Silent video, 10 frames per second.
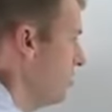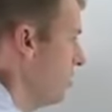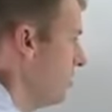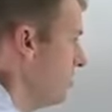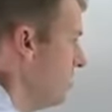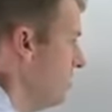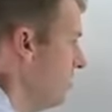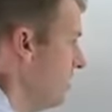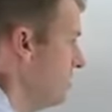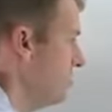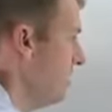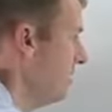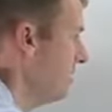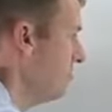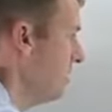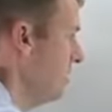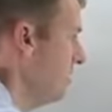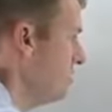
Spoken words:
worth of spending money.